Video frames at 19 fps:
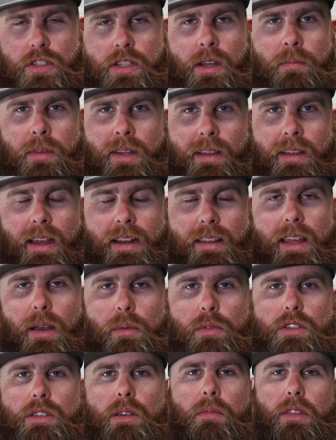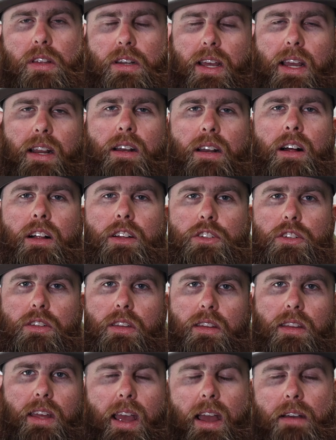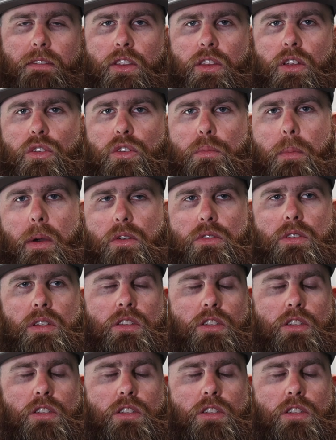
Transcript: something like that with some of the technology that they have on those boats.